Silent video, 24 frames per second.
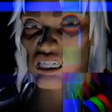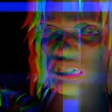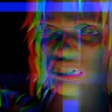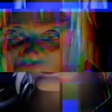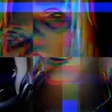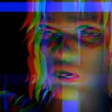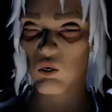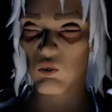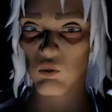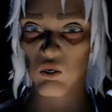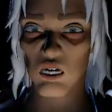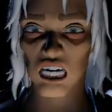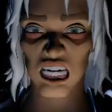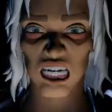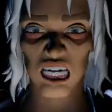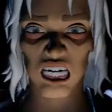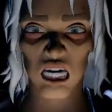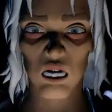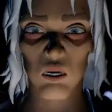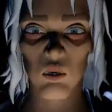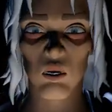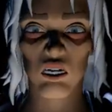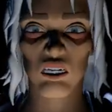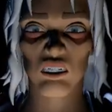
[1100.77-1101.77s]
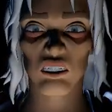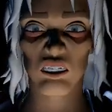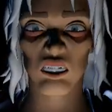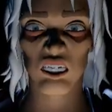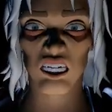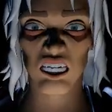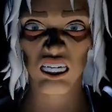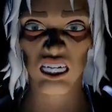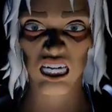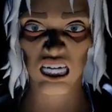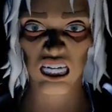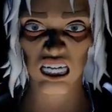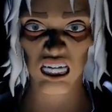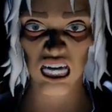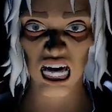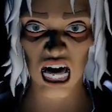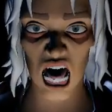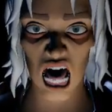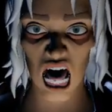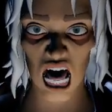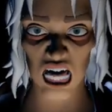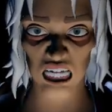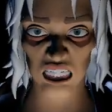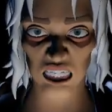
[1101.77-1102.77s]
You really want to stick your
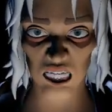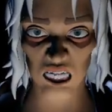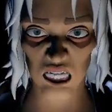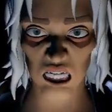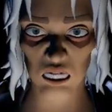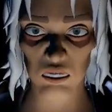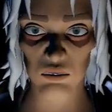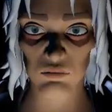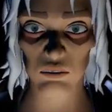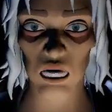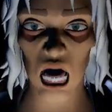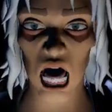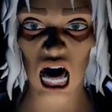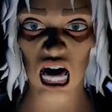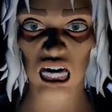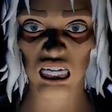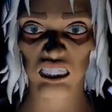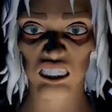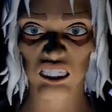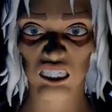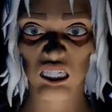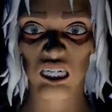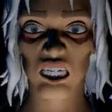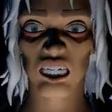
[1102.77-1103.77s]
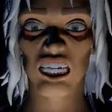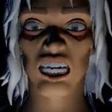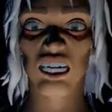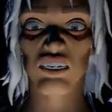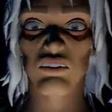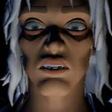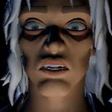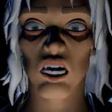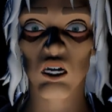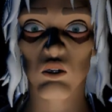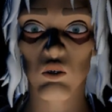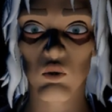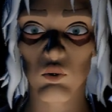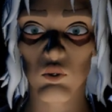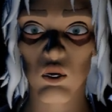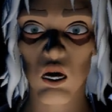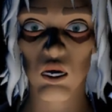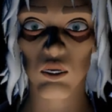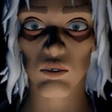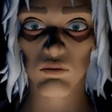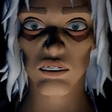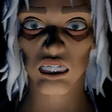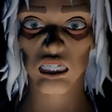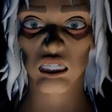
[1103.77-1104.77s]
hands in your pants and just have a little
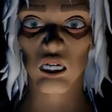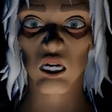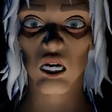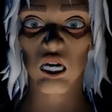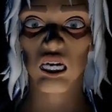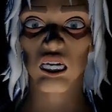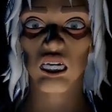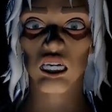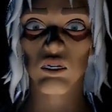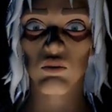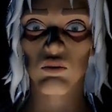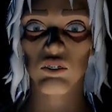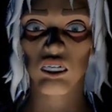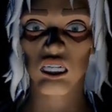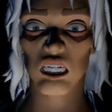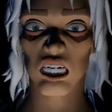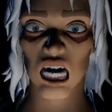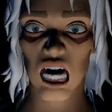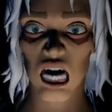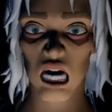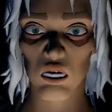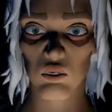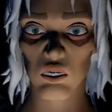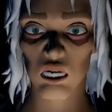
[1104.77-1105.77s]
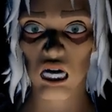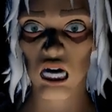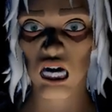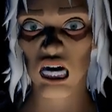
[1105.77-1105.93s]
rummage, don't you, Darren?